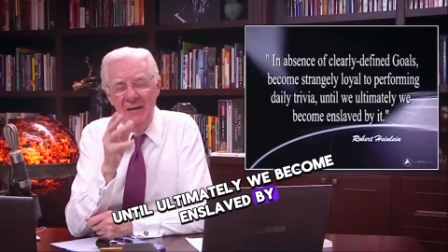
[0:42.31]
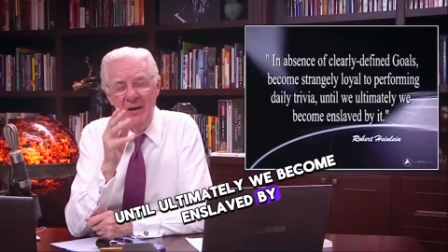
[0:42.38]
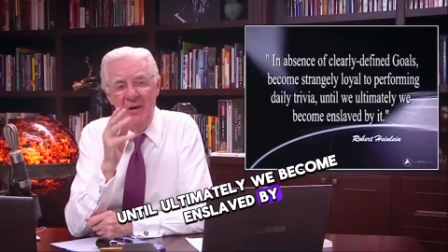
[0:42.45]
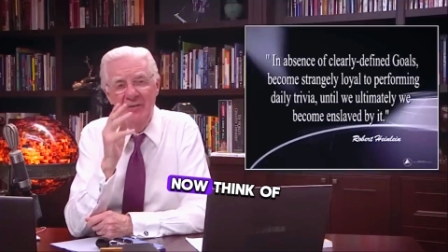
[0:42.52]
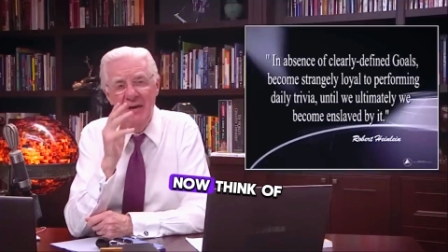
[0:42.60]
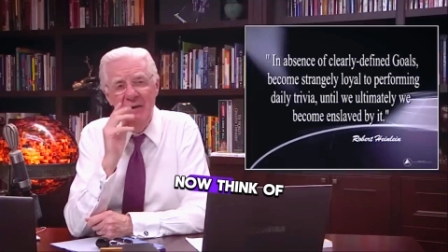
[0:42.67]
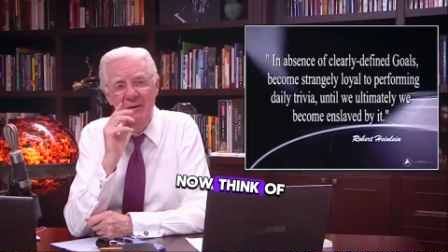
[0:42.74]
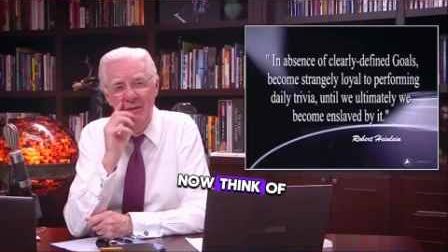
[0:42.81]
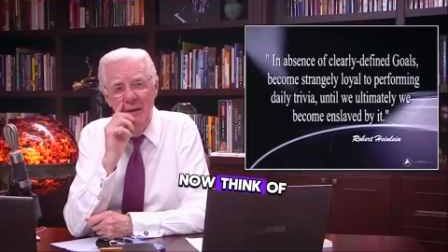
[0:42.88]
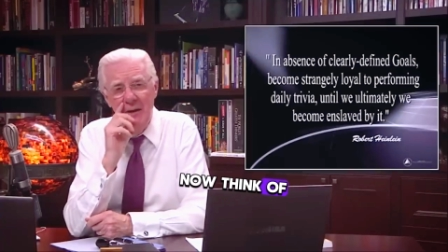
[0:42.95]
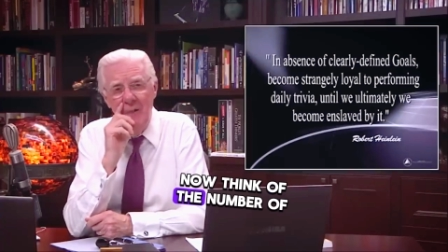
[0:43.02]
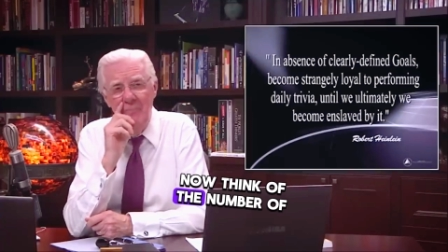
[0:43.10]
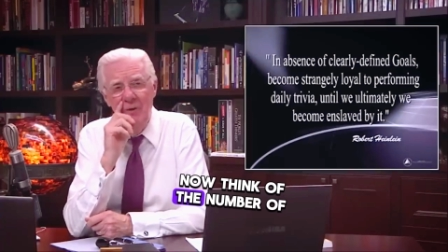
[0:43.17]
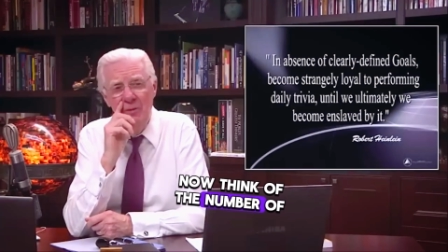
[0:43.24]
Now think of
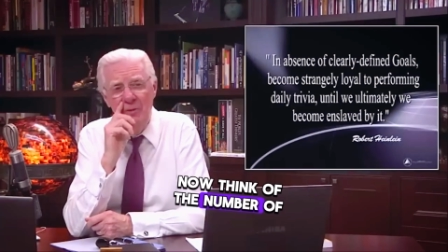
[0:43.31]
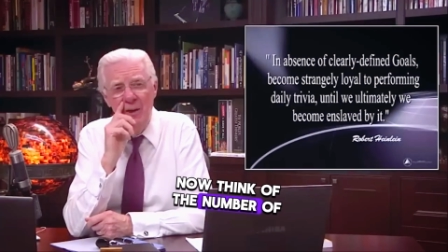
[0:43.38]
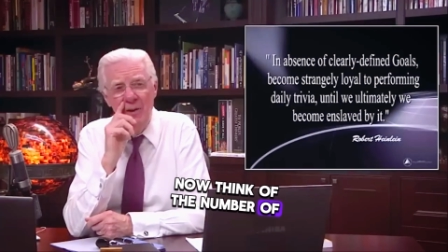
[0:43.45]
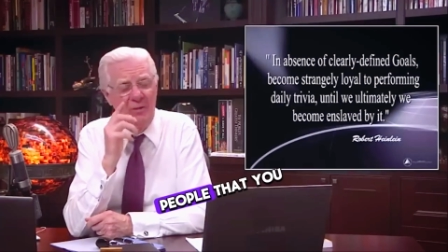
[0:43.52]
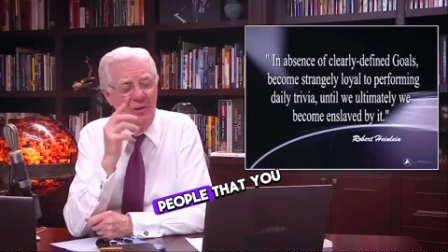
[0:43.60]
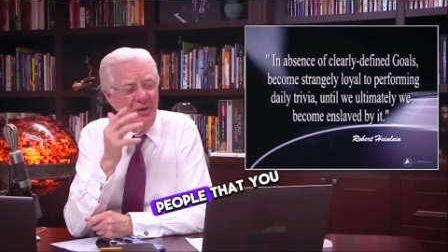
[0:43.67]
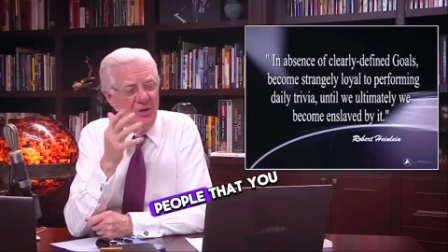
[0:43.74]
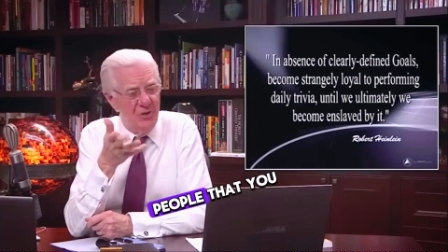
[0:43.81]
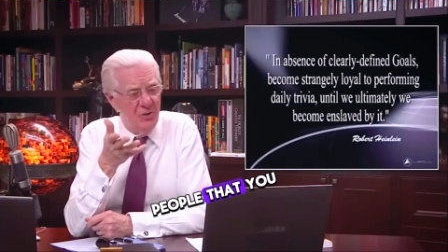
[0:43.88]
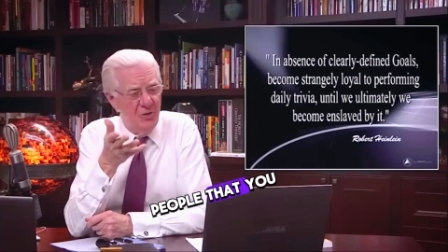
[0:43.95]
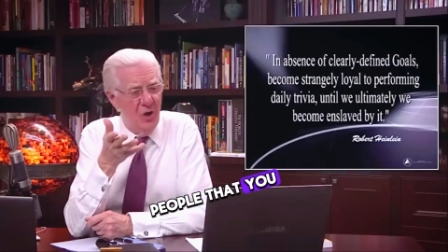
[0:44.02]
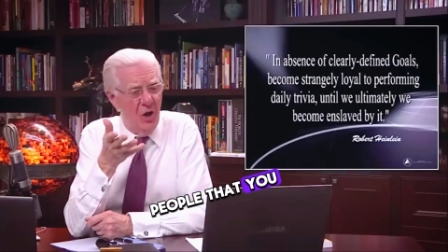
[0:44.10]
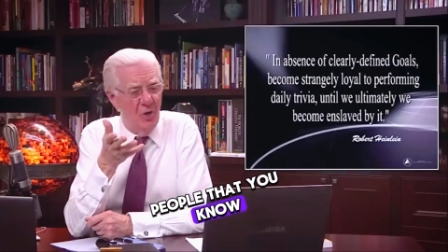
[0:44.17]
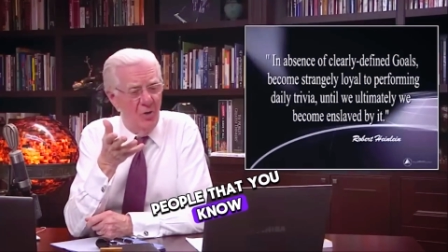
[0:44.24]
the number of people that
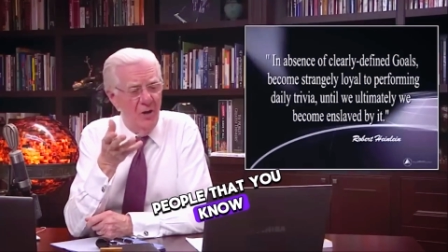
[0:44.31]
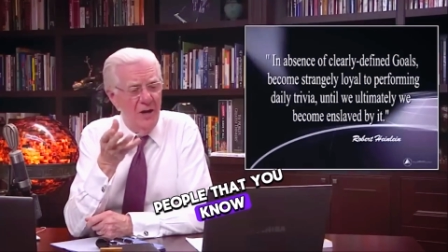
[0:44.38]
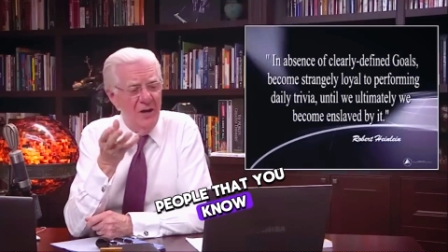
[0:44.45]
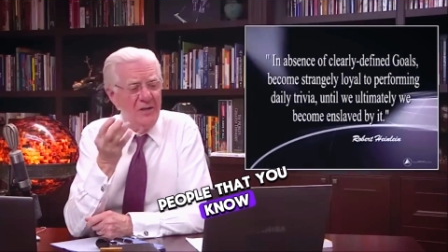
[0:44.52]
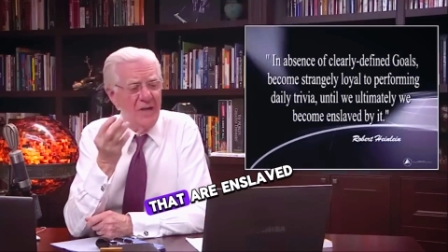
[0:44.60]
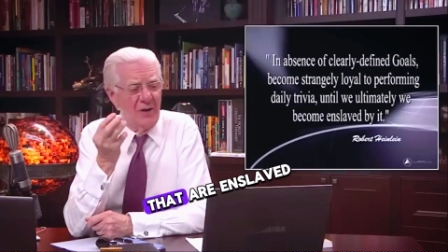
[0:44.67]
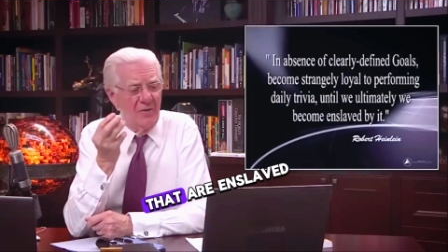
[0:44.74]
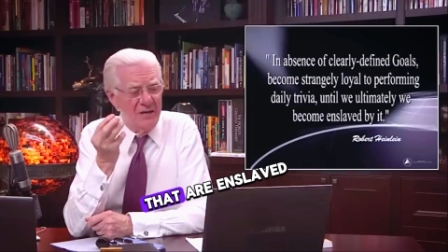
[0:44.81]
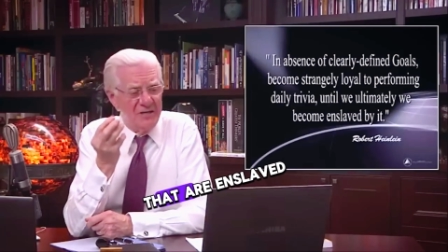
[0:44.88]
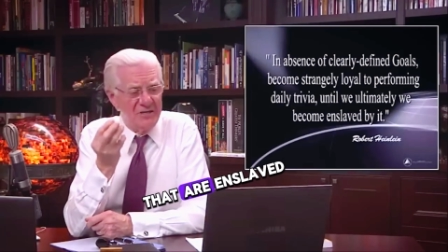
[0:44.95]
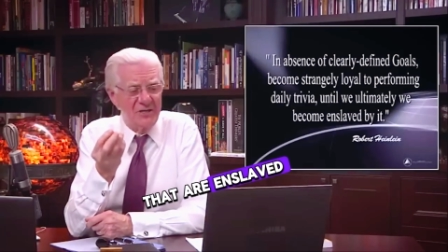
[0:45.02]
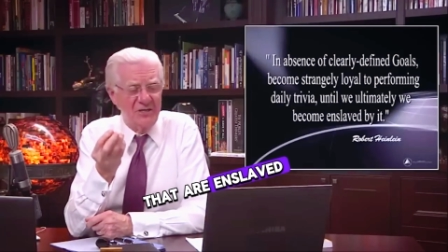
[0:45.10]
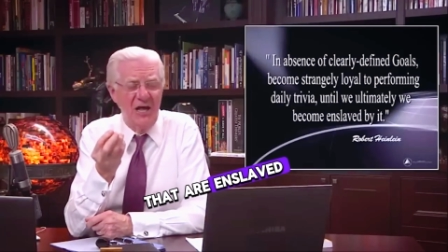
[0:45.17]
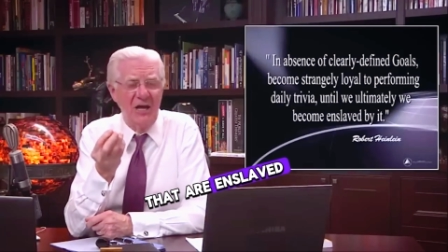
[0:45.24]
you know that are
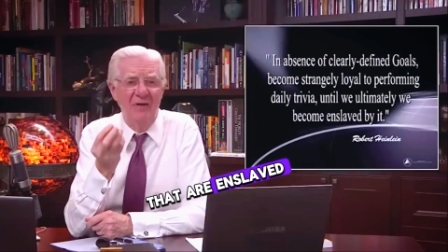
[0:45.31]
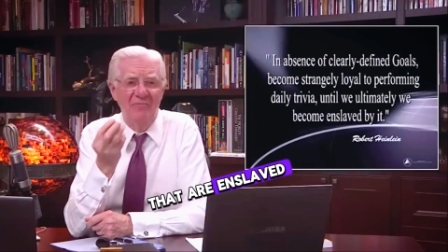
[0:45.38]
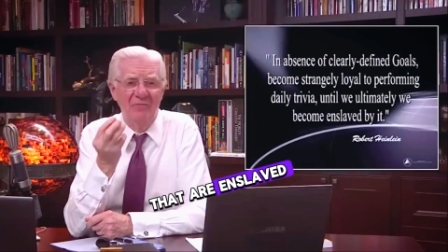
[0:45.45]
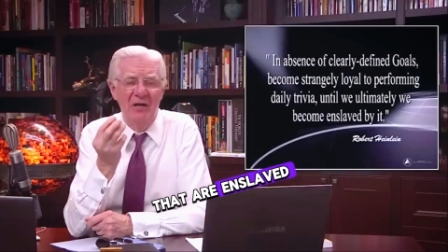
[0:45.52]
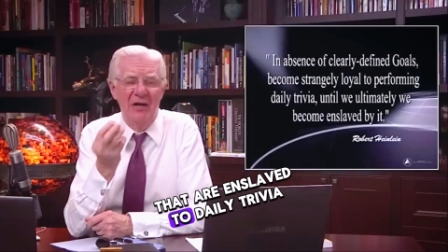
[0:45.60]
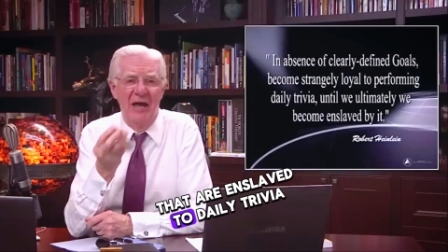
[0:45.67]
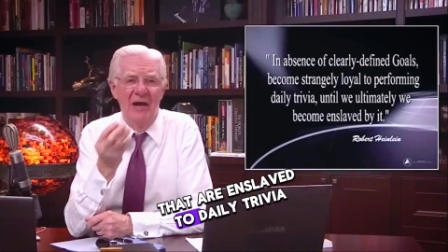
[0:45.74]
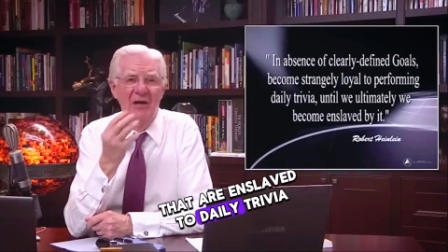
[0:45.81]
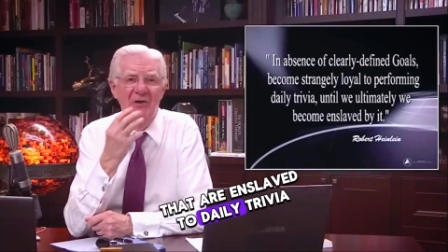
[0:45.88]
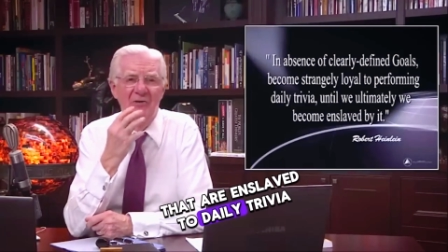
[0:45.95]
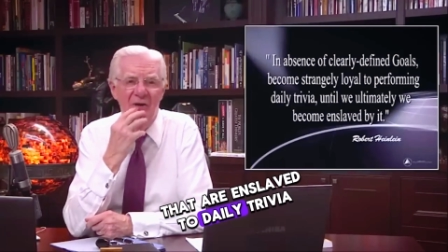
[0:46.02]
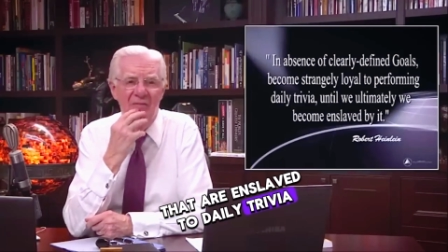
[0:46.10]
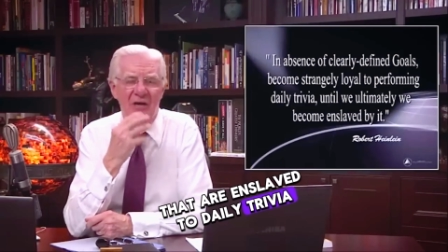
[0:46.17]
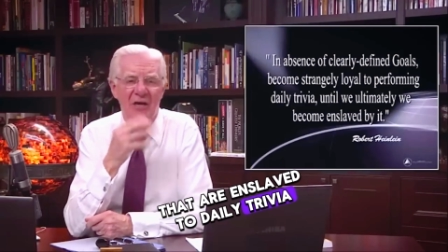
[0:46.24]
enslaved to daily
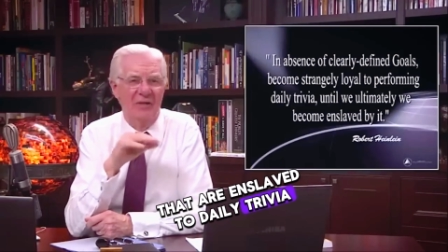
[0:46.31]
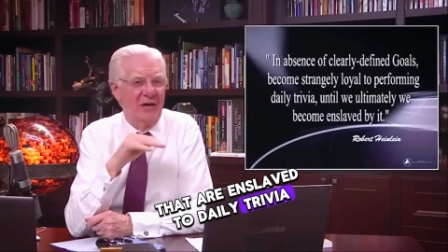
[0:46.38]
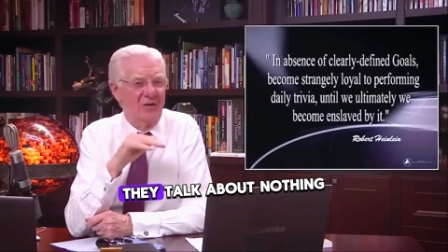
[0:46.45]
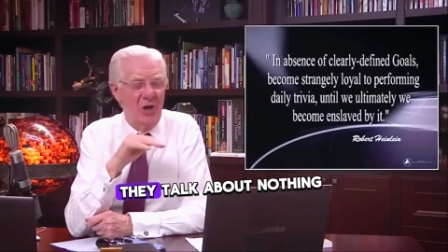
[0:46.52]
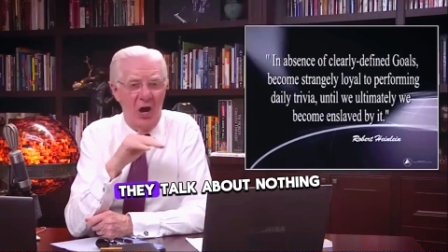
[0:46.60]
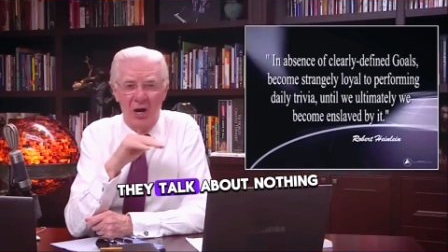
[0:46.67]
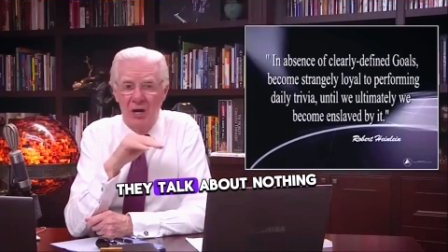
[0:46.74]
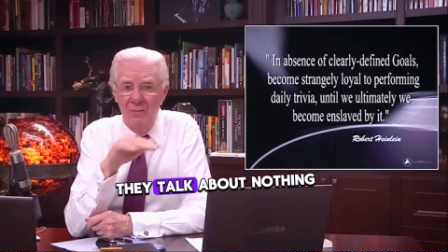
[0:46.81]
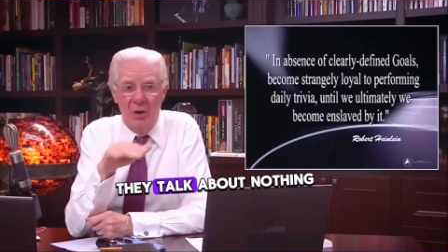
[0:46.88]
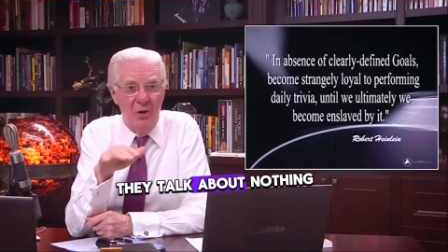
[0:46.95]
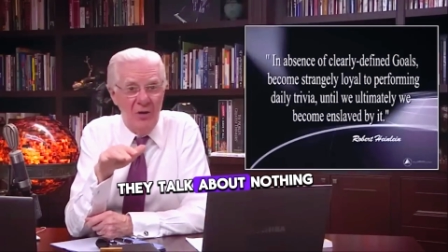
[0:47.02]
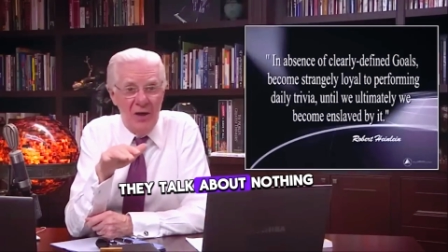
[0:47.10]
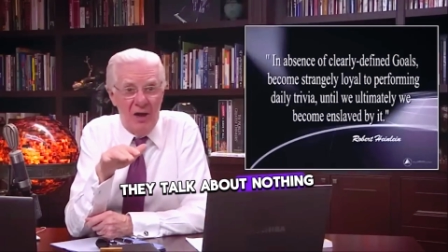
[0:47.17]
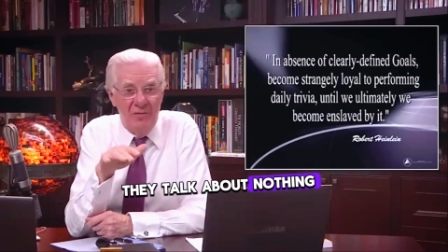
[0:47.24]
trivia. They talk
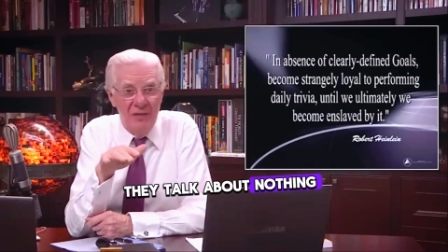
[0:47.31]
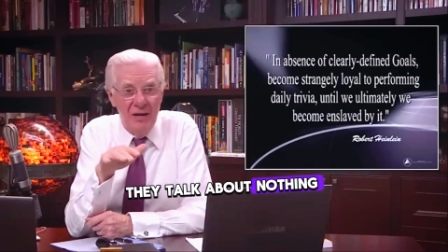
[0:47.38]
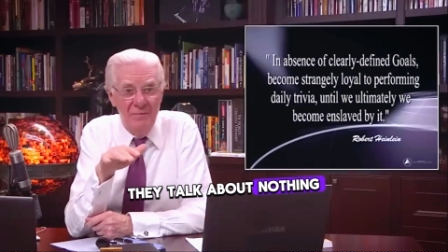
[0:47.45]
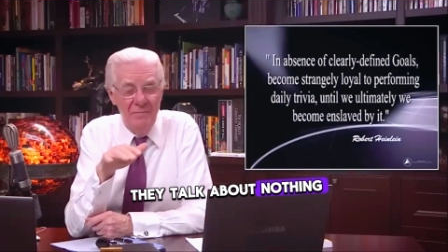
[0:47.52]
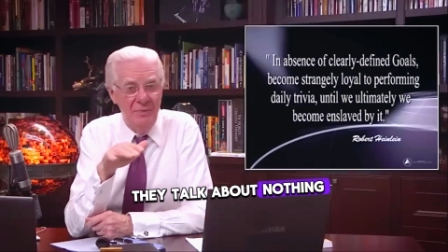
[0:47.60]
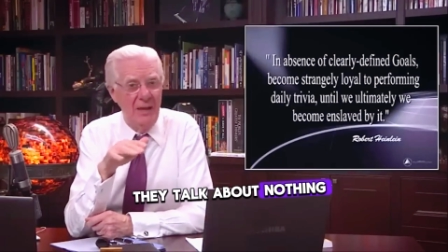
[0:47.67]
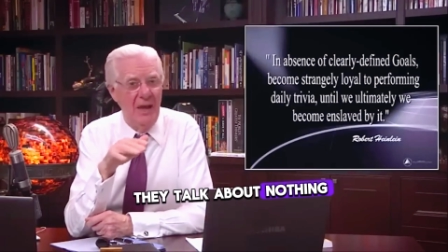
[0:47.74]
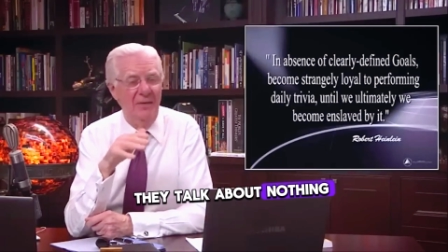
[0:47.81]
about nothing.